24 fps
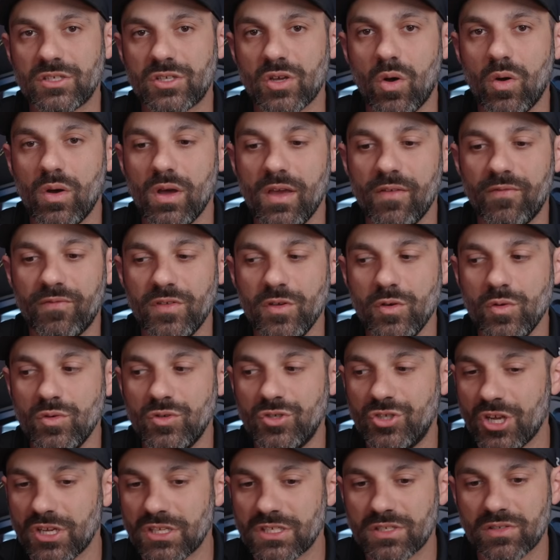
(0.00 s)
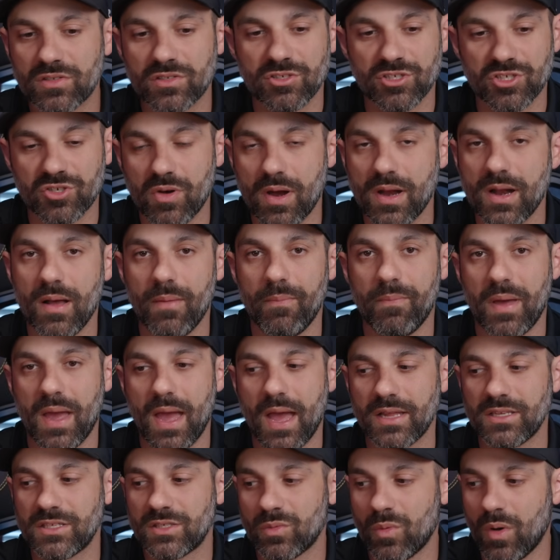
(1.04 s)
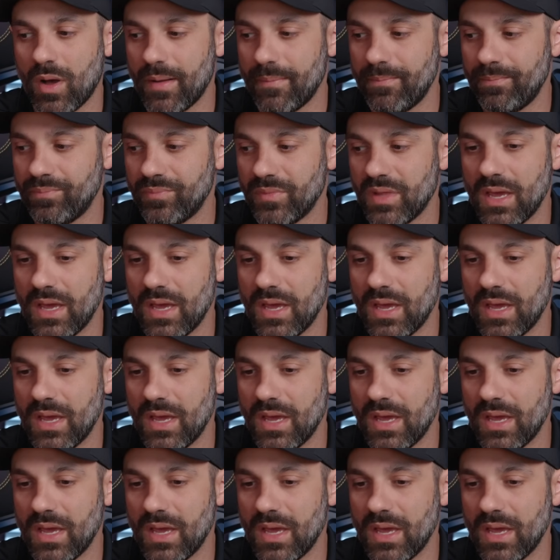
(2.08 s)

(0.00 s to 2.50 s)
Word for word: So if you just straight up pad swap